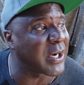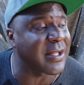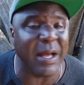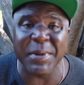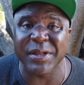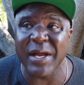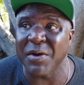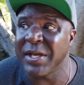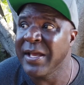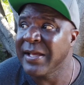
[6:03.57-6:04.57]
with a
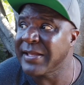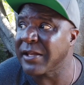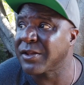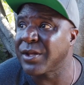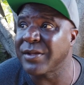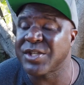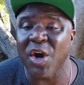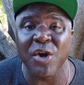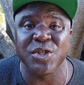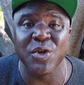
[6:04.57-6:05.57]
commissary that's
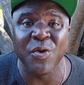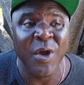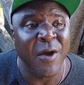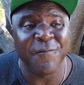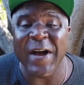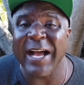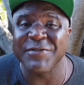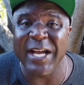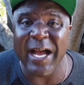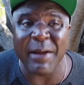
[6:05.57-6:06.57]
charge you
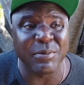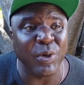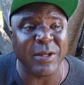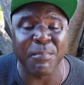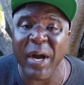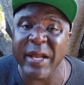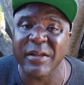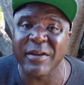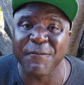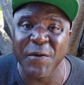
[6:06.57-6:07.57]
five times what the
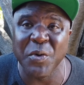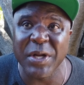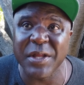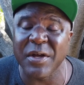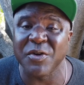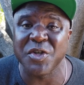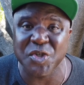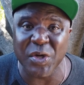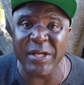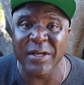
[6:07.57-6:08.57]
price of the food is on the
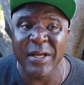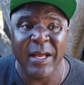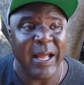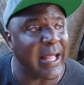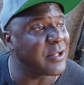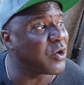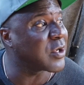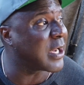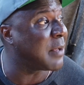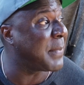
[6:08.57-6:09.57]
street, and
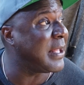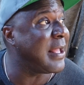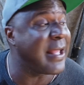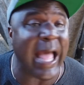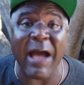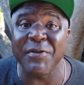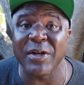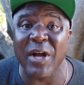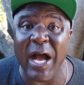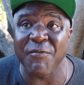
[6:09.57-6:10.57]
you're going to be having
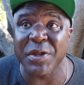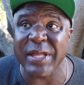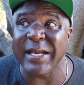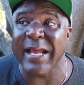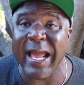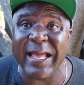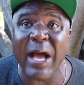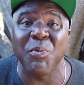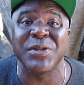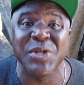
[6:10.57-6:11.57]
a conversation, hang
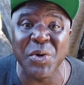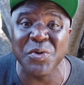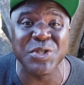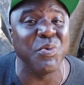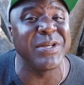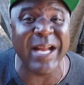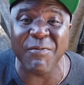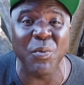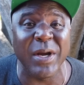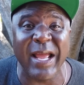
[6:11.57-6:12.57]
out with dudes you would
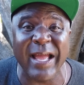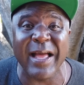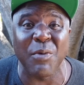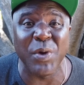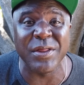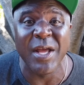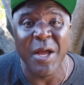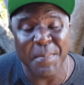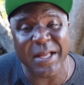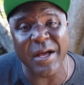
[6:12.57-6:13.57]
never want to hang out with
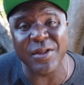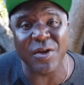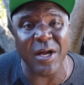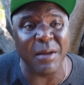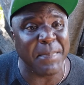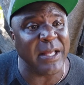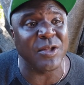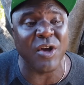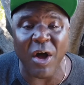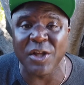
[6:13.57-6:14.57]
because they're going to
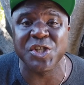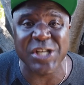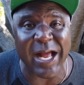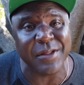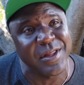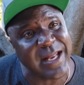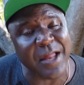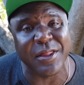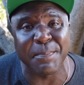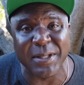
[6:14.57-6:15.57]
be calling shots, and
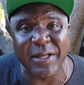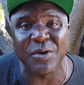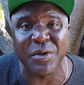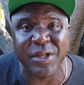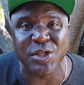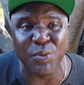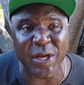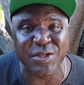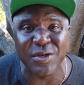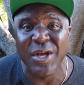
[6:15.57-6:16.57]
that's the political
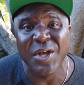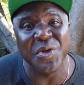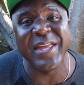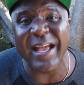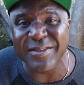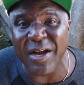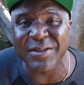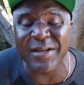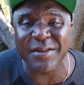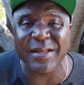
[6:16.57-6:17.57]
situation. You can't
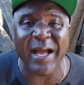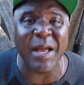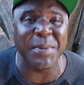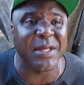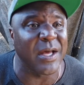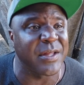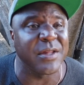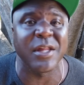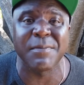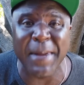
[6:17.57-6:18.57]
talk to this guy because
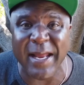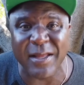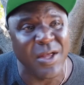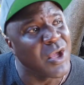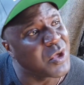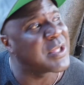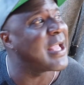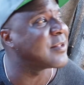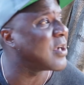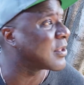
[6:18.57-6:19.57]
he's Hispanic. You
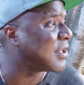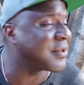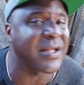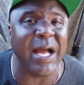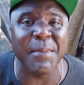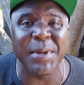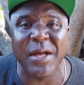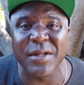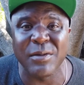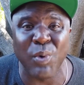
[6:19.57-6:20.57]
can't talk to this guy
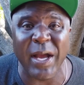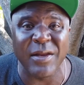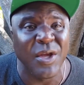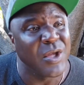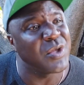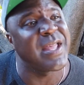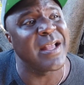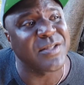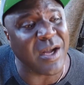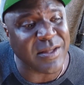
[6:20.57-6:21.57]
because he's white. You
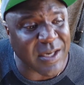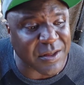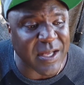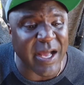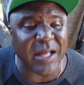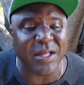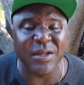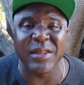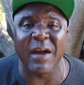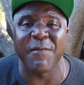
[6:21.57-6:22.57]
can't talk to this guy
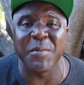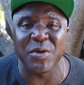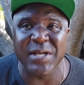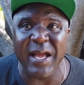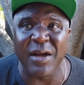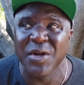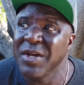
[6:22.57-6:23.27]
because he's not from your town.